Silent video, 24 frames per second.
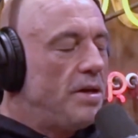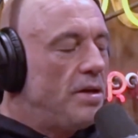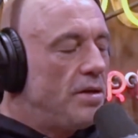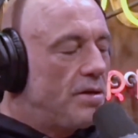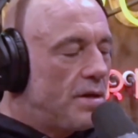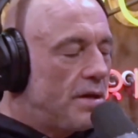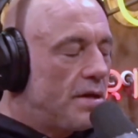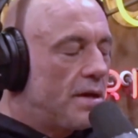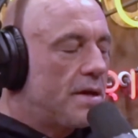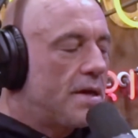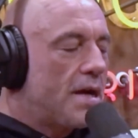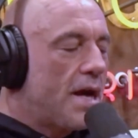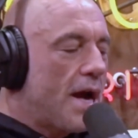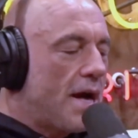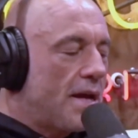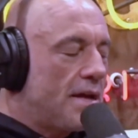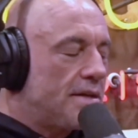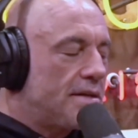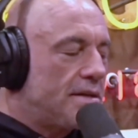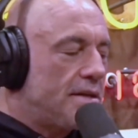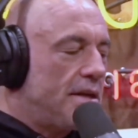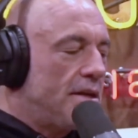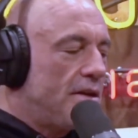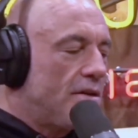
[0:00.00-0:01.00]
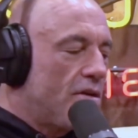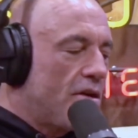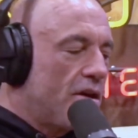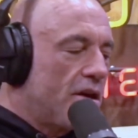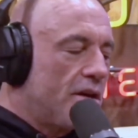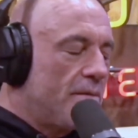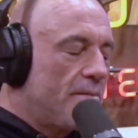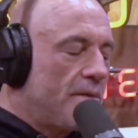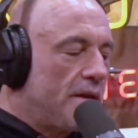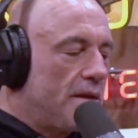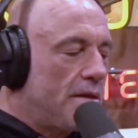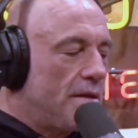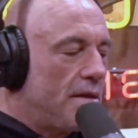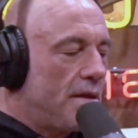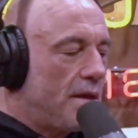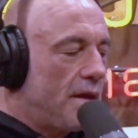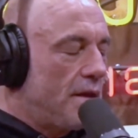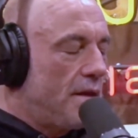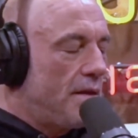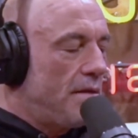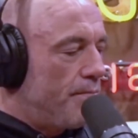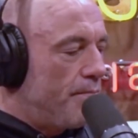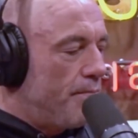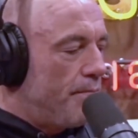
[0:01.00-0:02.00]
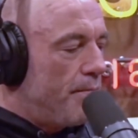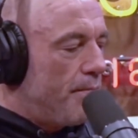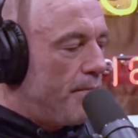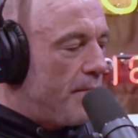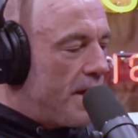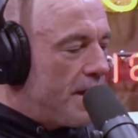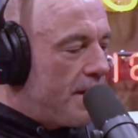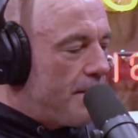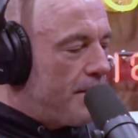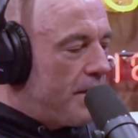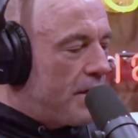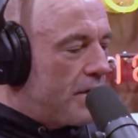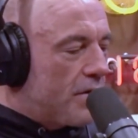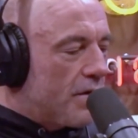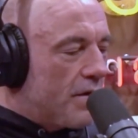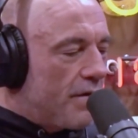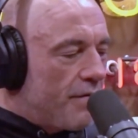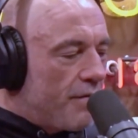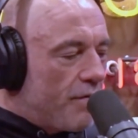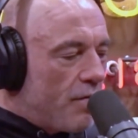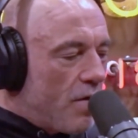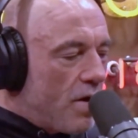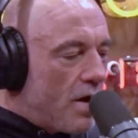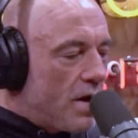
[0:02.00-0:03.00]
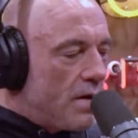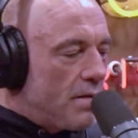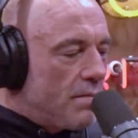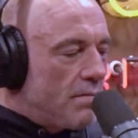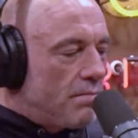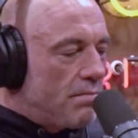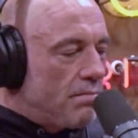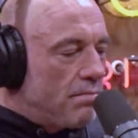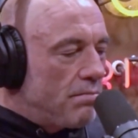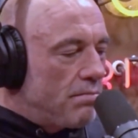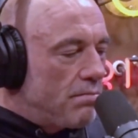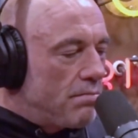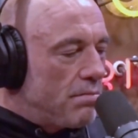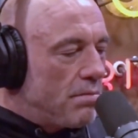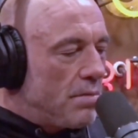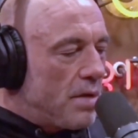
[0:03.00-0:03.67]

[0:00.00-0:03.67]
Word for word: you could kind of see an argument that he maybe could have won